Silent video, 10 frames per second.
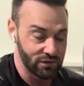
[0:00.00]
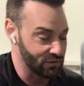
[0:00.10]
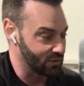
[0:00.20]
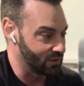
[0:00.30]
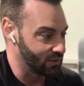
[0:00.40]

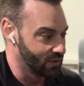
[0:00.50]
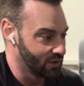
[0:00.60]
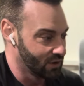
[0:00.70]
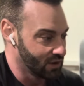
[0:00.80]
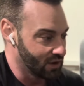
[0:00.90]
So
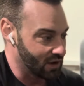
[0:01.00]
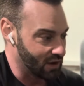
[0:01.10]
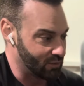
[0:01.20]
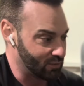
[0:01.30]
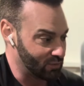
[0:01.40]

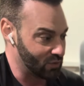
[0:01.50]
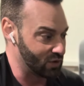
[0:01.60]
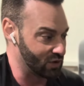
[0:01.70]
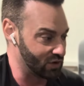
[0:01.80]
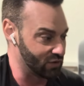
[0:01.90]
I'm
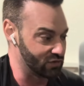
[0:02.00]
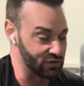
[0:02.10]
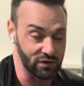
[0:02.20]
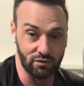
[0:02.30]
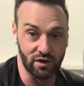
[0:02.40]
gonna
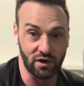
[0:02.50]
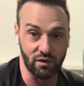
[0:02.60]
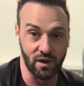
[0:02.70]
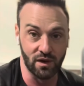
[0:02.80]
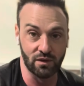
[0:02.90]
obviously
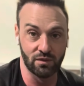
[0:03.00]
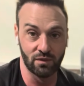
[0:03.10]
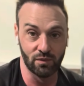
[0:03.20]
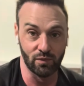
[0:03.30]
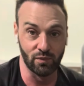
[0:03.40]
recreate
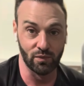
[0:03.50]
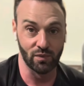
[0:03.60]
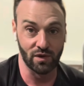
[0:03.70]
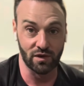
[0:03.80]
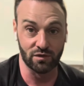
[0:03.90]

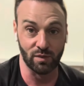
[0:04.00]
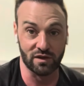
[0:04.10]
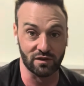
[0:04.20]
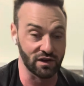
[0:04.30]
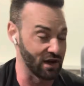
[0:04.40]
as
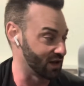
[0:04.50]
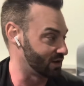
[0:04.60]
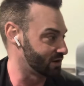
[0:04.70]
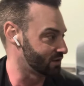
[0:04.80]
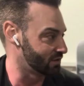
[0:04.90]
best I
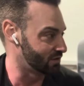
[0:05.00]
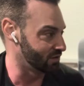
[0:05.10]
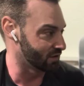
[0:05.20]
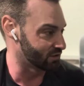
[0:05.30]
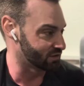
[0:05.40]
can
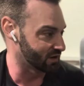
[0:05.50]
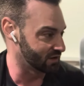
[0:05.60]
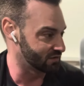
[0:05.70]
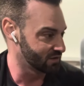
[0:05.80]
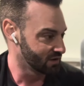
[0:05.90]
the other
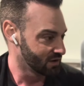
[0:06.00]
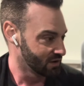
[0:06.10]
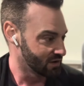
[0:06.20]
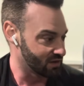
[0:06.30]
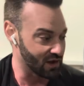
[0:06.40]
side.
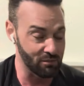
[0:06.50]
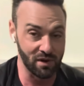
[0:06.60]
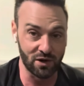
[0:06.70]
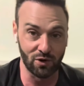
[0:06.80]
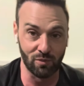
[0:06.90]
That
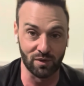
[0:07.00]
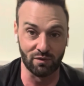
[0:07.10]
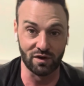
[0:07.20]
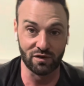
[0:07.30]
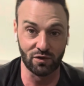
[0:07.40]
might not be
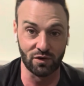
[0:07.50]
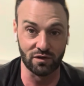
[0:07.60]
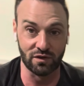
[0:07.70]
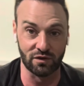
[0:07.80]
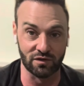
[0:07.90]
original
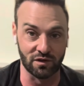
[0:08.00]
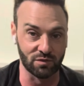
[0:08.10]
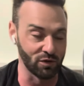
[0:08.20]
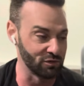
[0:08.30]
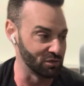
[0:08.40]
because the other side's
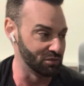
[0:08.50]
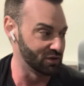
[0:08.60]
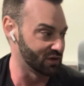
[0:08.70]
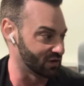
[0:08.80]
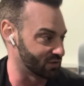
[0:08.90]
possibly
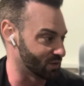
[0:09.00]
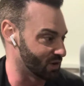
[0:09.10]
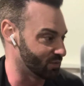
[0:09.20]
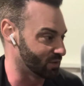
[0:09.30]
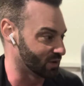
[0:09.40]
been done as
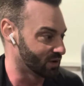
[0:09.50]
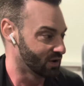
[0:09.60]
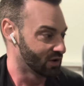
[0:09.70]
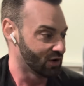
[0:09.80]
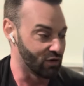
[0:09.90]
well, but
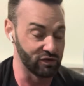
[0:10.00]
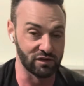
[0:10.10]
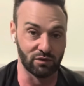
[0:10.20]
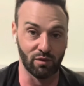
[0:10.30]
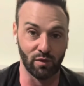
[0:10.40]

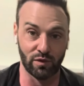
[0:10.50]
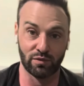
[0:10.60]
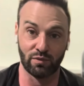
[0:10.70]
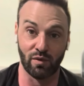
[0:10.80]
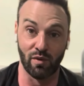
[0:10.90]
obviously we
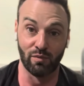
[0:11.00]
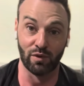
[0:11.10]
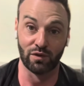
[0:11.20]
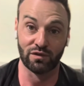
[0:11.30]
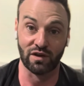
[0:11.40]
want
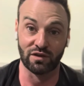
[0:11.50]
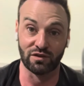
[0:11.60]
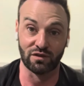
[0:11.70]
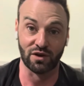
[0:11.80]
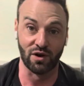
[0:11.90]
both sides
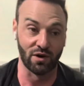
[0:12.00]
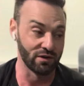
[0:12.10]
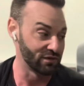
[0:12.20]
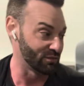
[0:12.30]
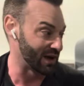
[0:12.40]
of the
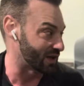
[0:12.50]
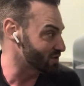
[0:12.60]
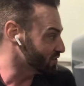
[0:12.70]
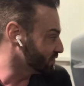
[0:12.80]
car to match.